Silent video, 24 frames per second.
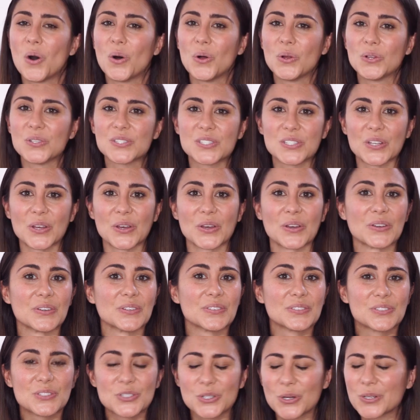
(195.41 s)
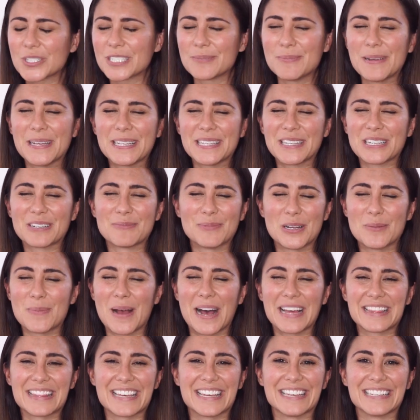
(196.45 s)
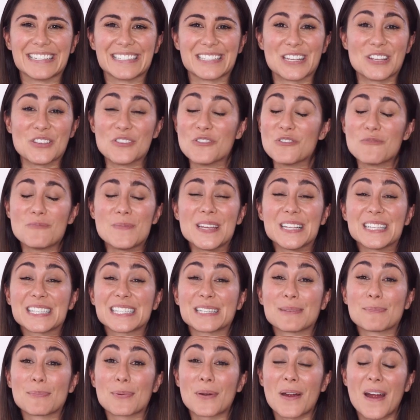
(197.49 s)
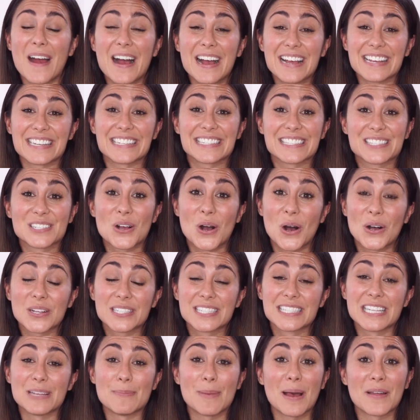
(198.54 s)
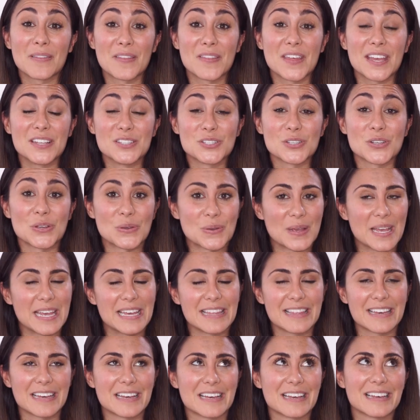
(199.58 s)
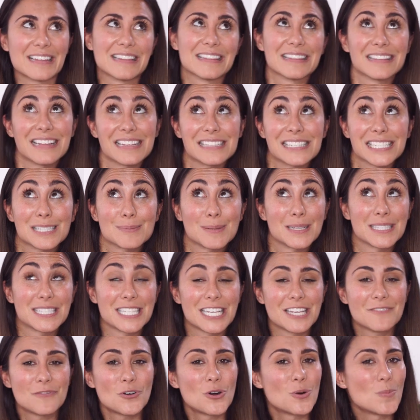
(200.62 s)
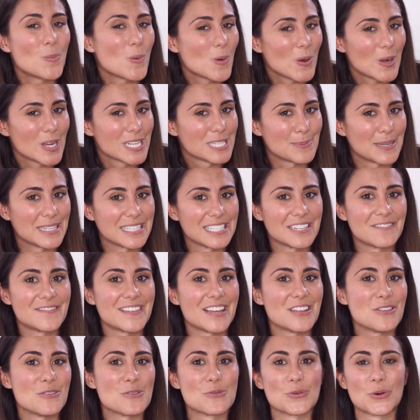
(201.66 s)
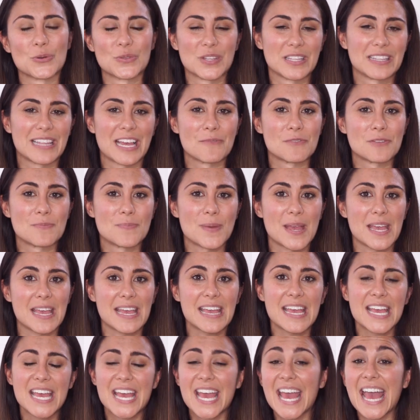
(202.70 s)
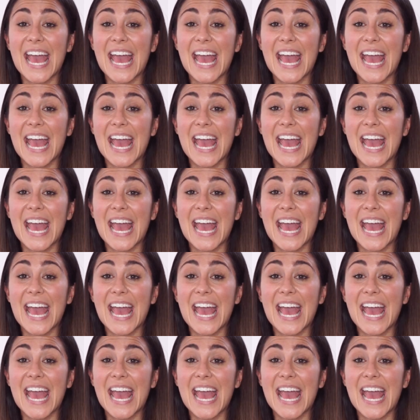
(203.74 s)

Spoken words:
Also, talk to me a little bit about things that you've been surprised cost the amount that they do, either less expensive or more expensive than you thought that they would be,